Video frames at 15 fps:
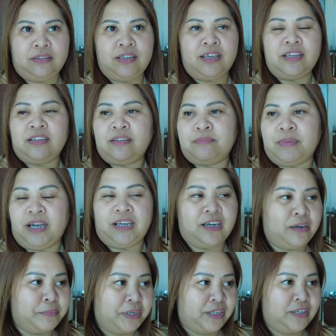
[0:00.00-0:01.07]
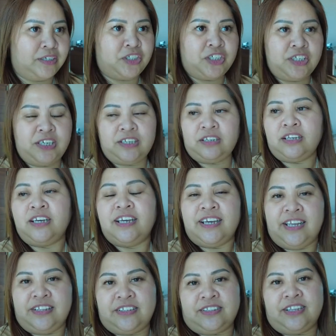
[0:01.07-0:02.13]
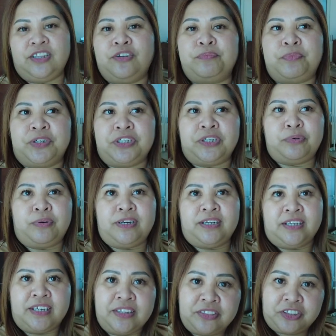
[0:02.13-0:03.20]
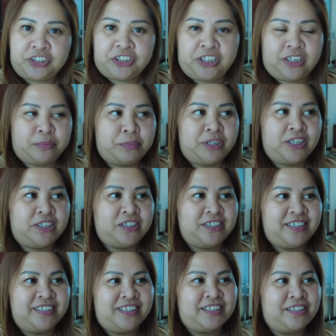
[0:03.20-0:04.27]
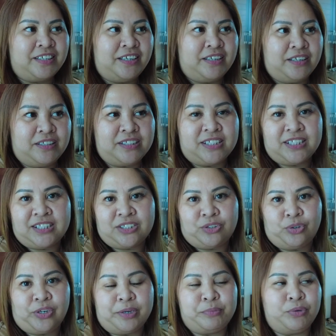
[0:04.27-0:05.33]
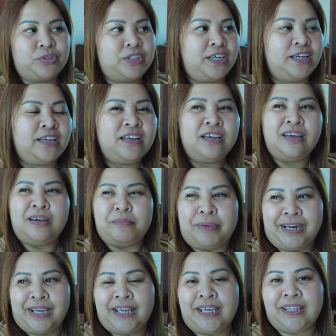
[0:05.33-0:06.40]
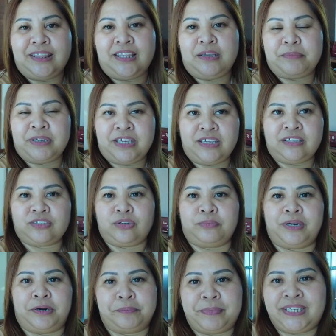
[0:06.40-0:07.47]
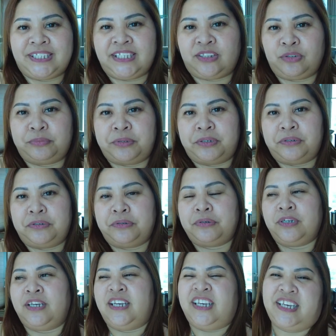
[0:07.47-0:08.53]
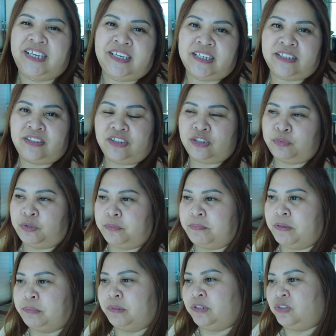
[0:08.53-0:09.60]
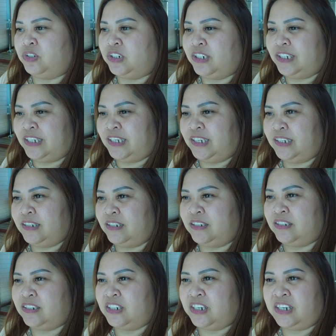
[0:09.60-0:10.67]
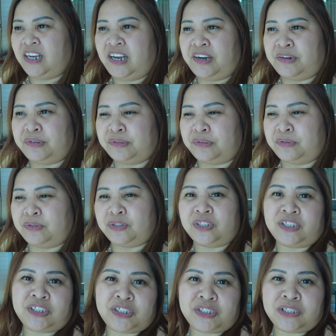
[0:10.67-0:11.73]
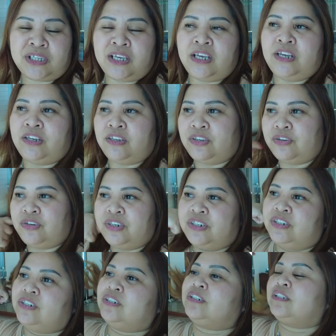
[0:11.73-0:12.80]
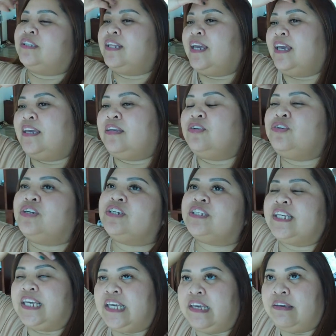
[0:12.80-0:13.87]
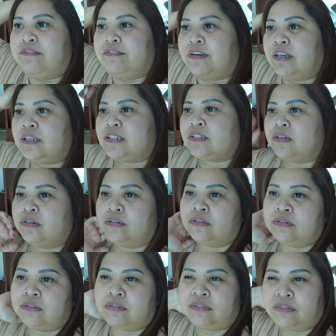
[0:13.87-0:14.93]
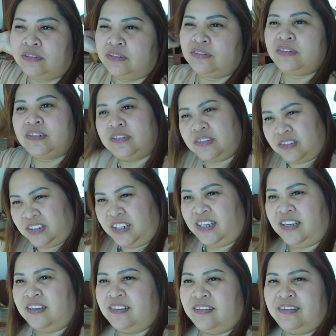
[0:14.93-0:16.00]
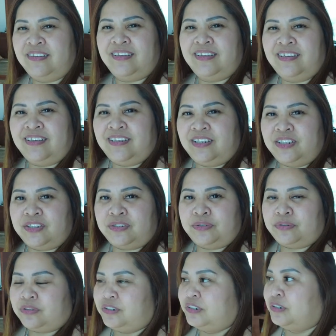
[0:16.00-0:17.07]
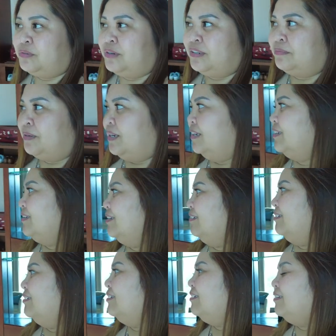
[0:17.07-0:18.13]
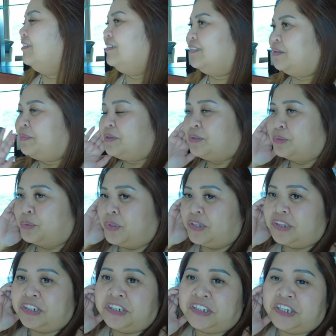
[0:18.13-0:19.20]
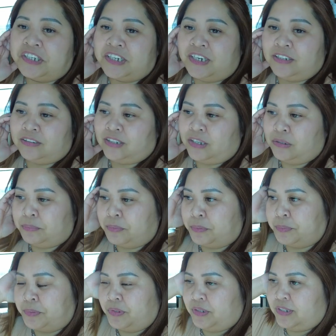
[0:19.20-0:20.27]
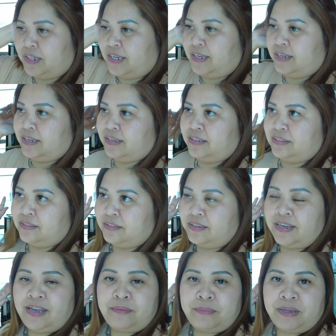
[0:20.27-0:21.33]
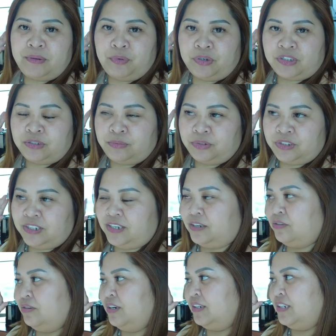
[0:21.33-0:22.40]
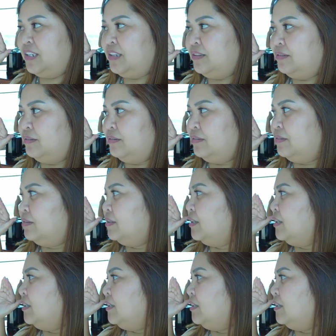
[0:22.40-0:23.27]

yan, maaga kami nag-check-in. Instead of 31, naging 30 kami nag-check-in kasi in-insist ko kay Bosing para hindi maging sobrang busy tomorrow in case there's more people to check-in and check-out because it's New Year's Day, New Year's Eve. So, New Year's, yeah. So, 31 ba? So, sabi ko, 30 na lang tayo pupunta. And, yeah, may work si Bosing ako lang dito.